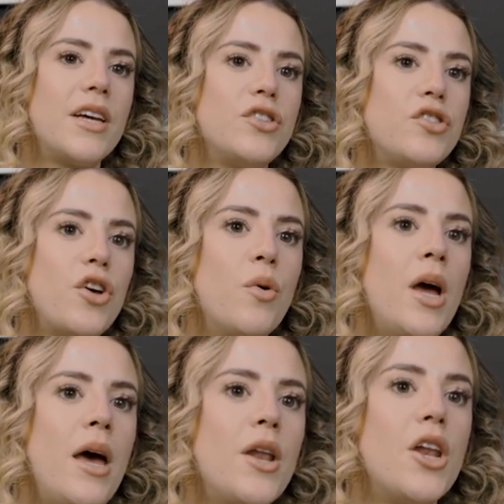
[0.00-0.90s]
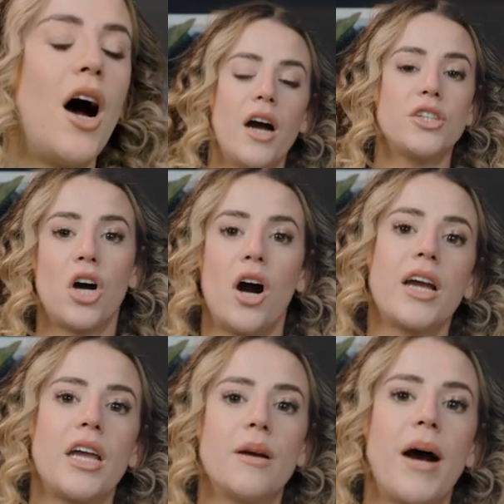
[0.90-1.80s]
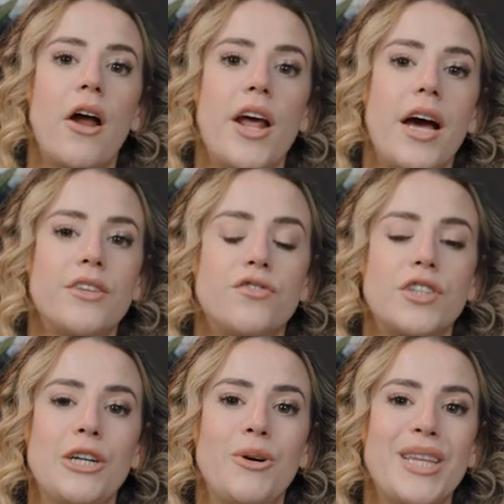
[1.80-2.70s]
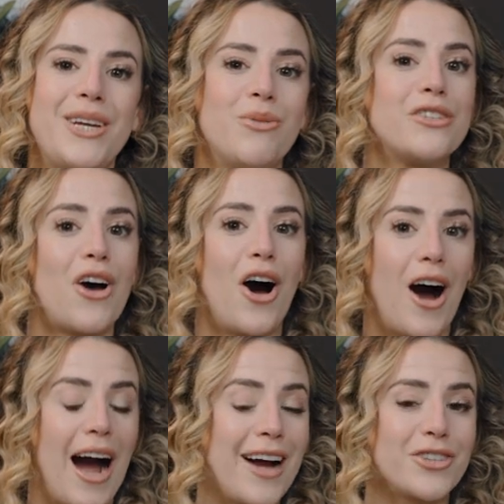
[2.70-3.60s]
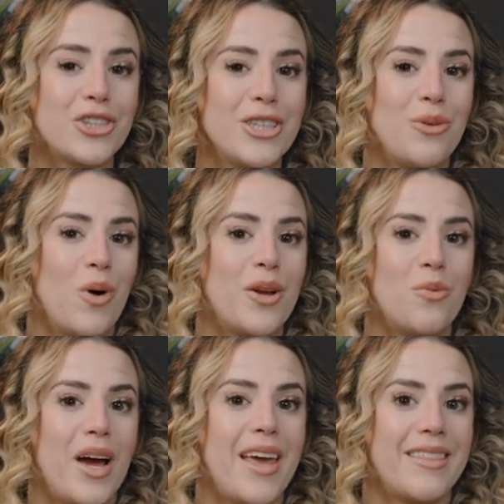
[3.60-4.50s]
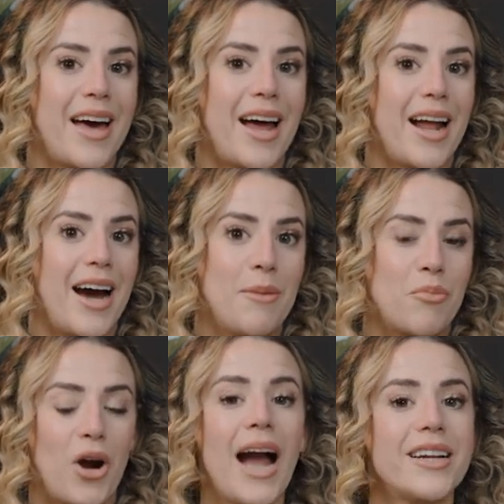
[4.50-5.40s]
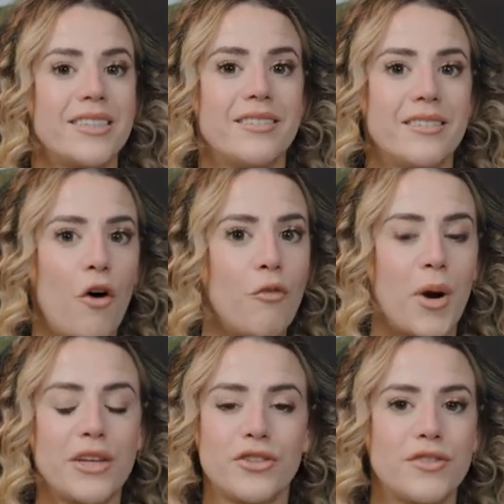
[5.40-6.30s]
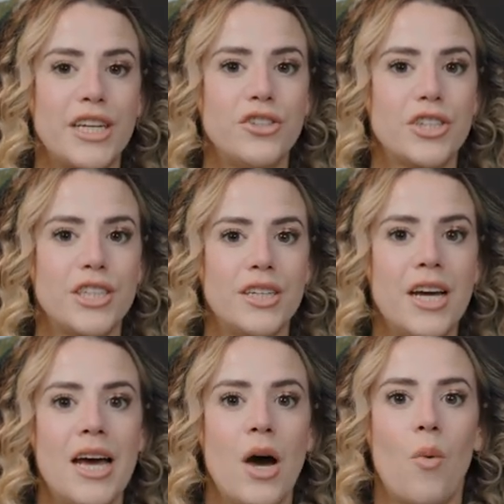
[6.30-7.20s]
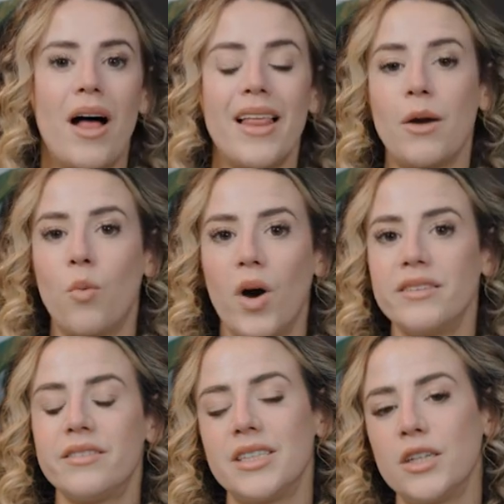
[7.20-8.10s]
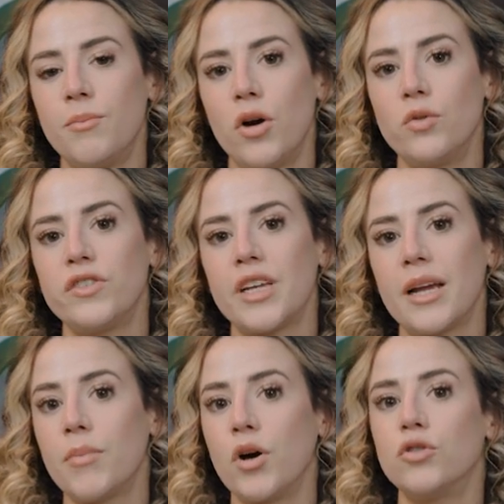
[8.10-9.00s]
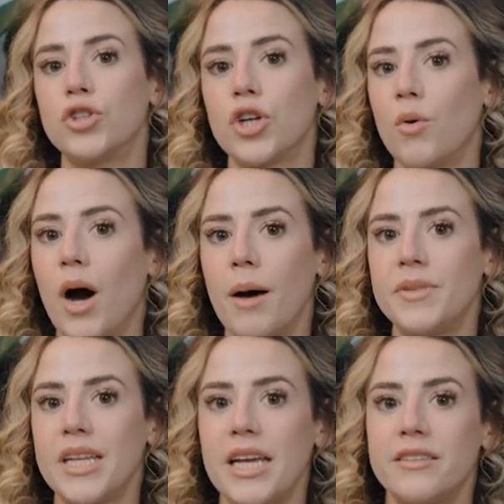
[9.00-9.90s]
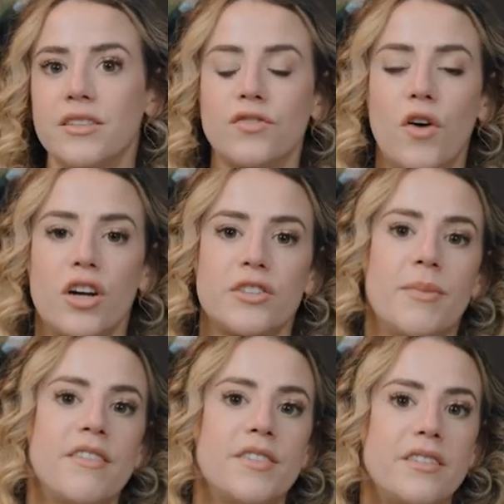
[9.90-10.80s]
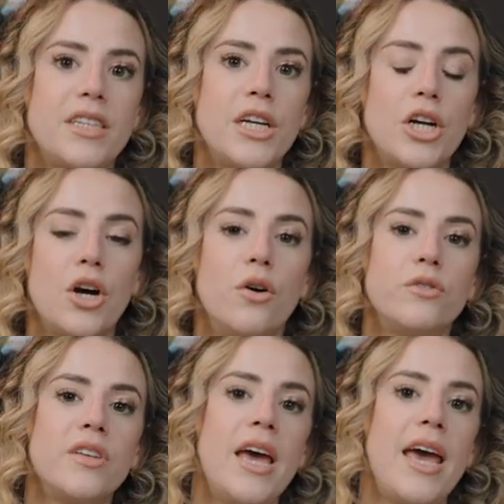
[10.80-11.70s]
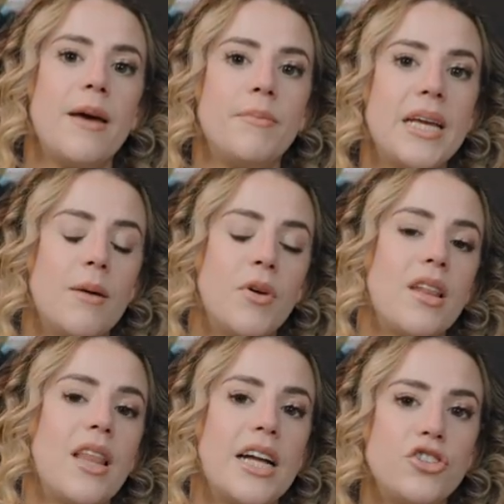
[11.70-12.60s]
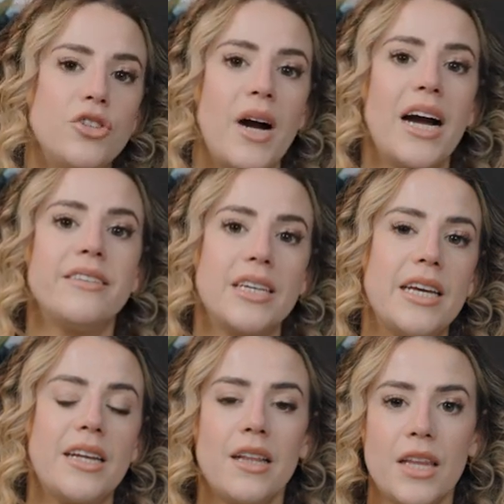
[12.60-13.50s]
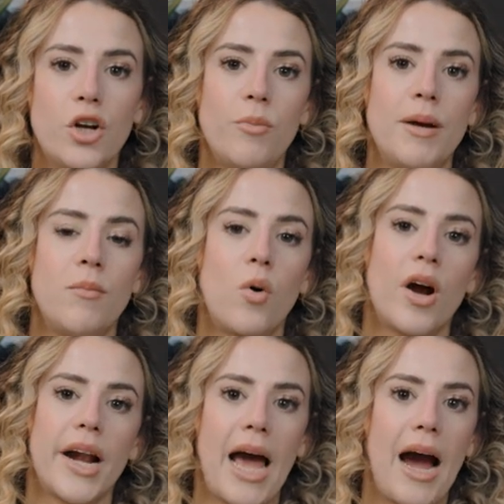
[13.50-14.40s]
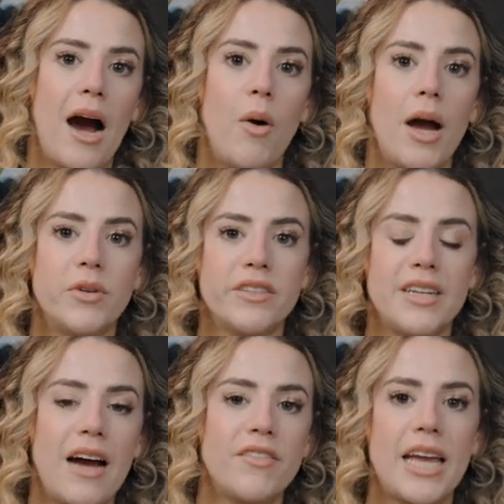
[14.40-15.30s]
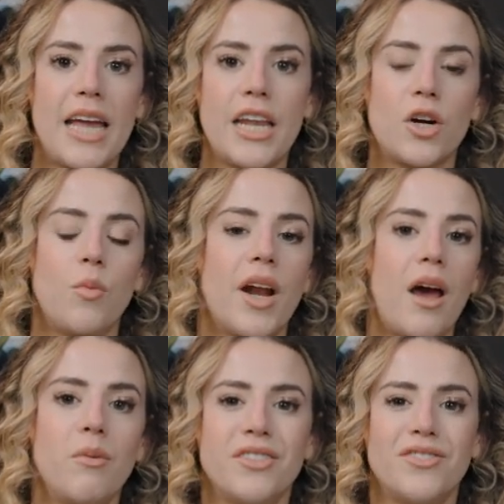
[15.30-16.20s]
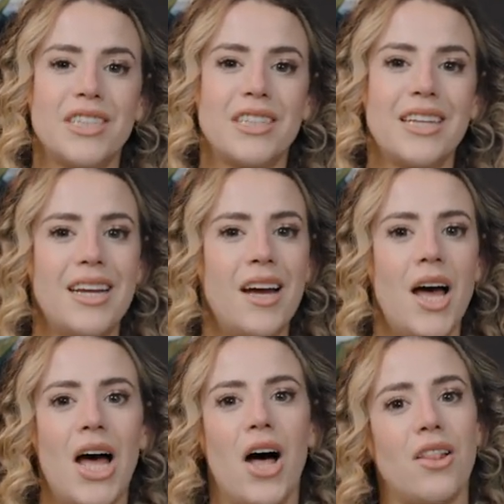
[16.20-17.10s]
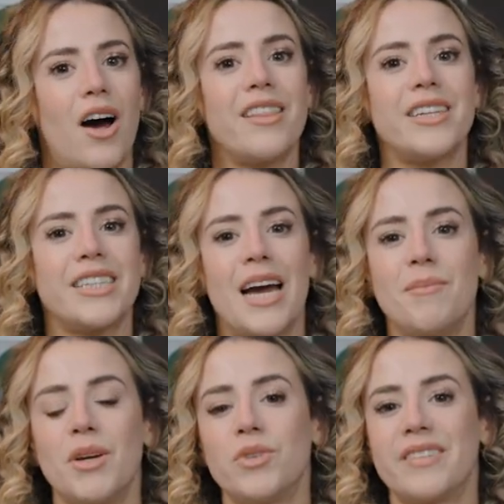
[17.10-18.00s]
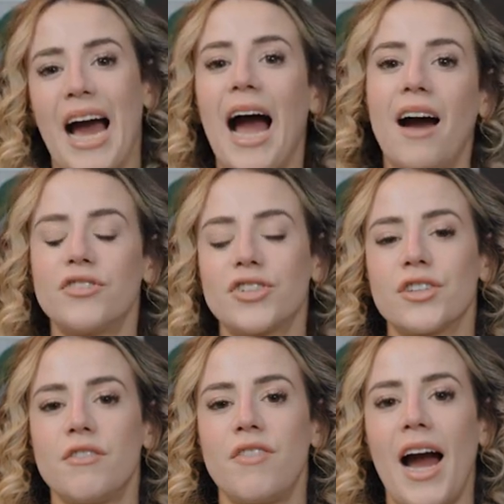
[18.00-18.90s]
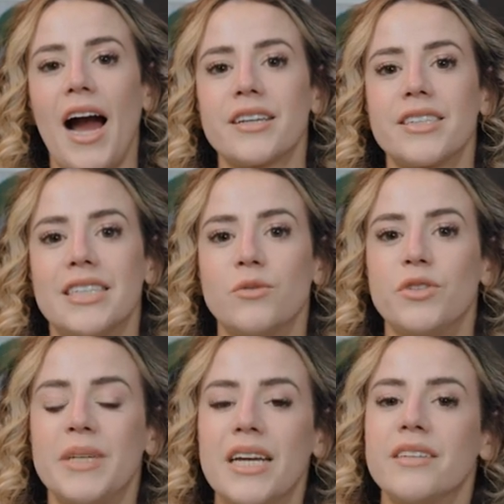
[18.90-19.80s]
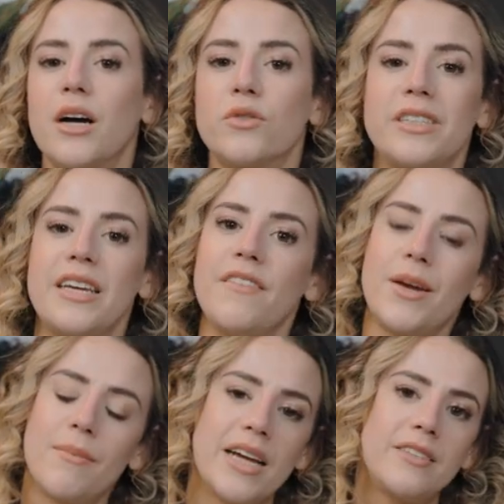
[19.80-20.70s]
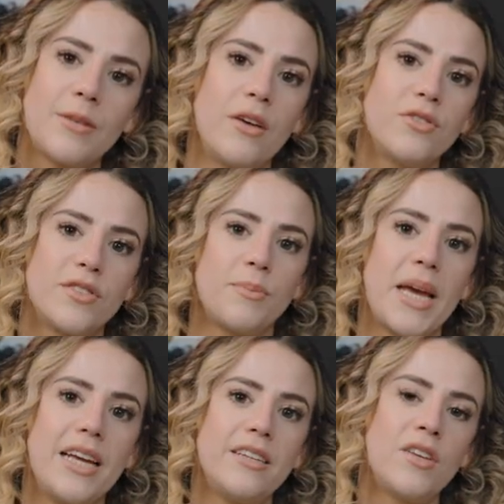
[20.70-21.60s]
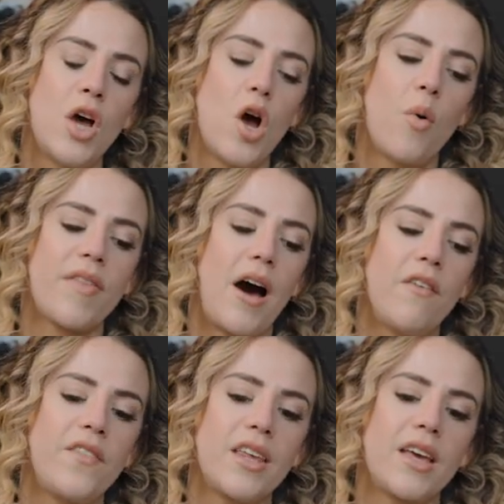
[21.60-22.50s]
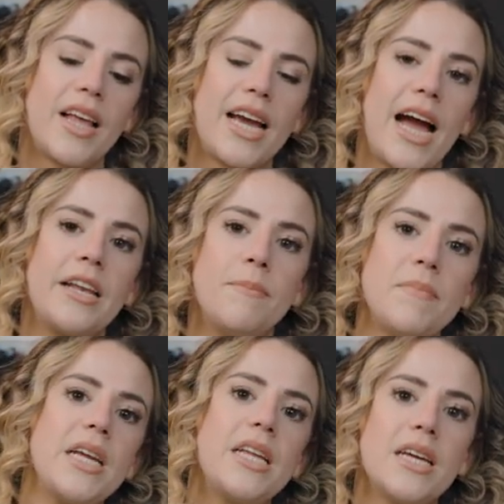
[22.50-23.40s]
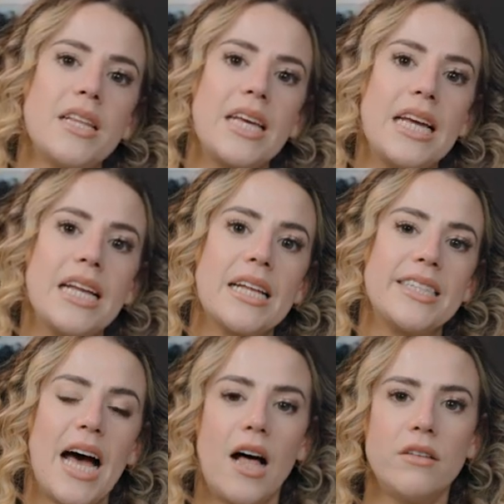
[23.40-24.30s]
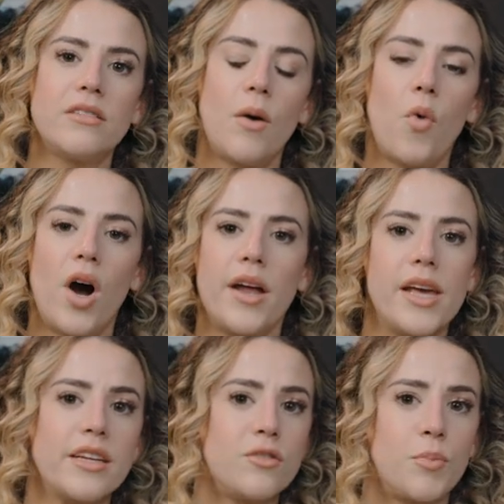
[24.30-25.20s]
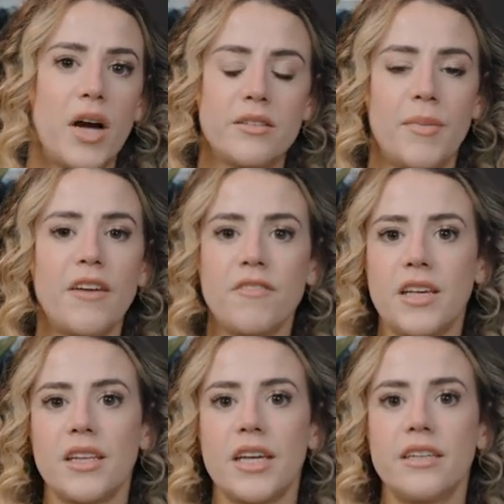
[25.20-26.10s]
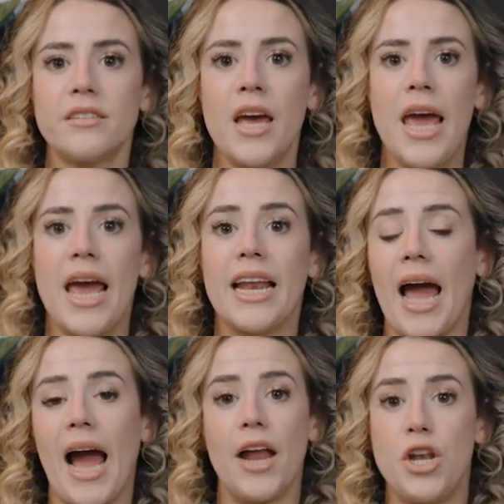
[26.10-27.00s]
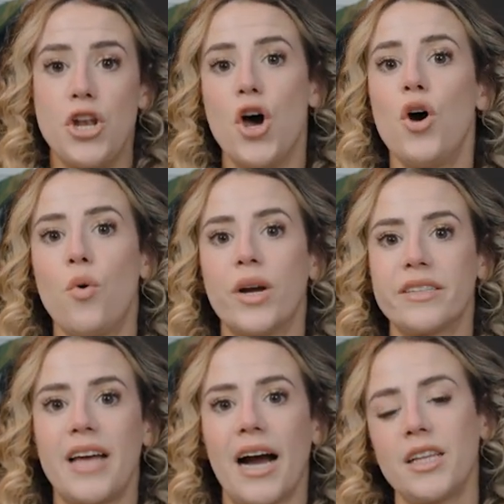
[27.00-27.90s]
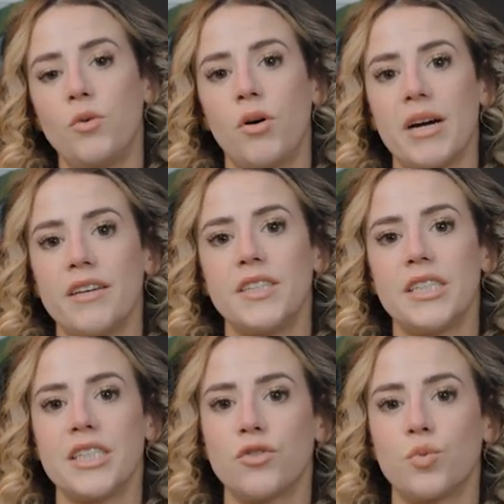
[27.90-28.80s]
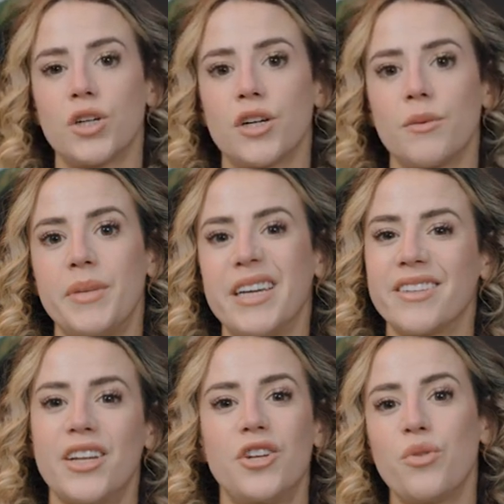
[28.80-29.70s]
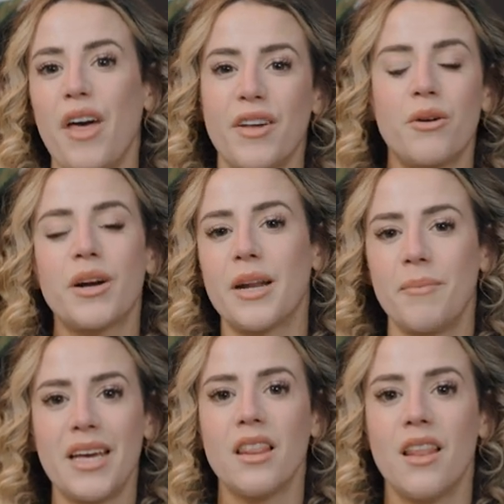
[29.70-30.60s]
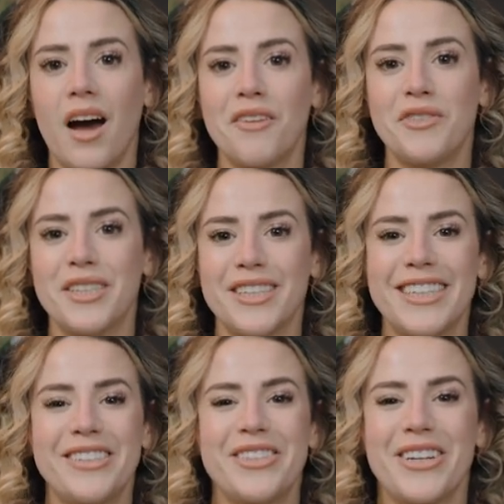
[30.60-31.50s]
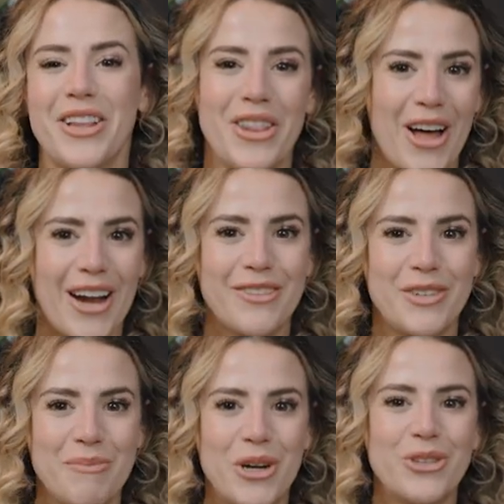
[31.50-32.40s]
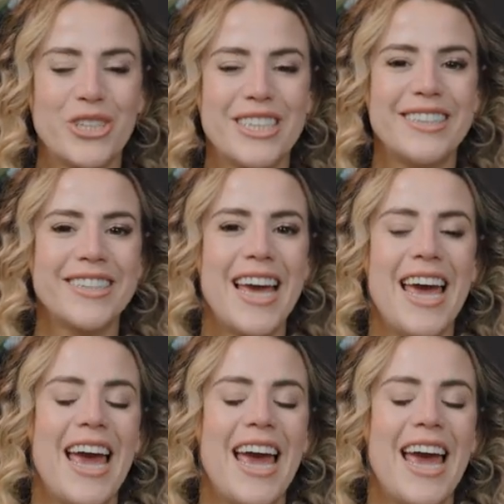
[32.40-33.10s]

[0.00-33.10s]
And so not talking about it as frequently was actually one way that I practiced self-preservation. While I was still posting post-show updates as far as my physique goes, and being able to let you guys in a little bit more on how I was navigating or what I was feeling, a lot of the time it was after the fact. And it was because I was giving myself space without feeling like I had immediately tell someone, express my feelings, and know exactly what my feelings were, because I knew that there were going to be a lot of feelings and a lot of emotions.